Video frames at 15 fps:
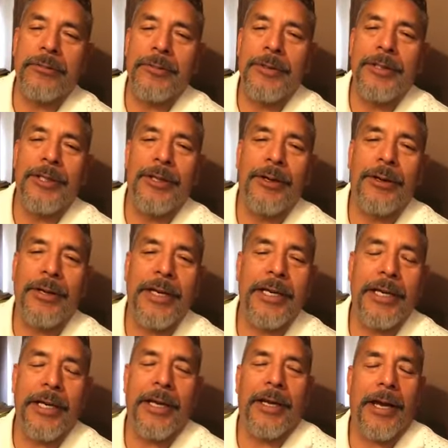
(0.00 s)
Mm. You know,
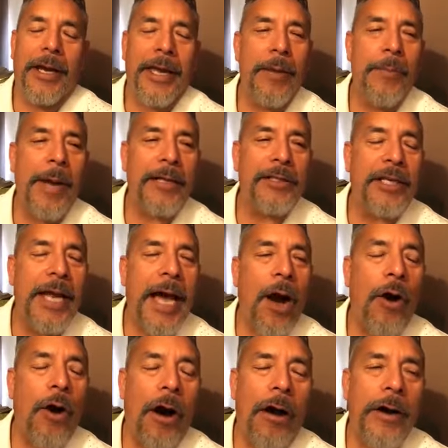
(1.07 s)
and I can't imagine how
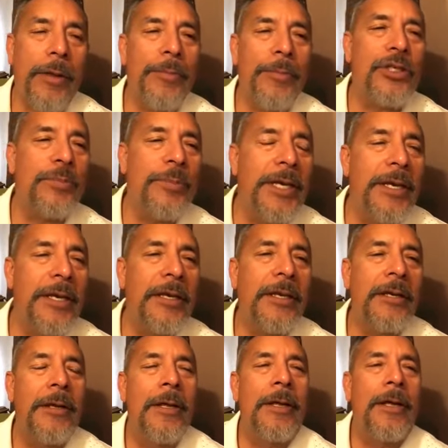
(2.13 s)
hard it must be
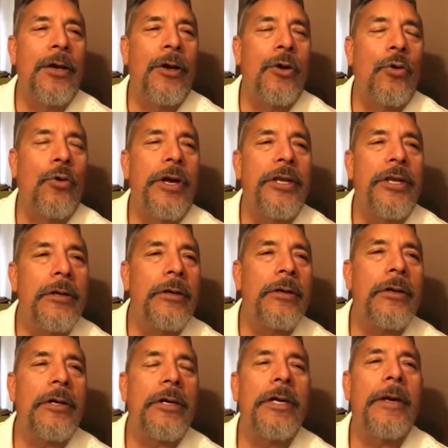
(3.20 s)
when
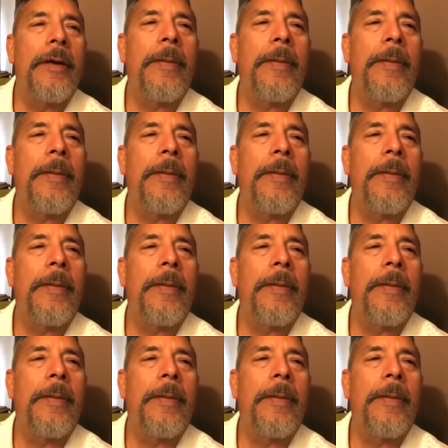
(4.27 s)
you're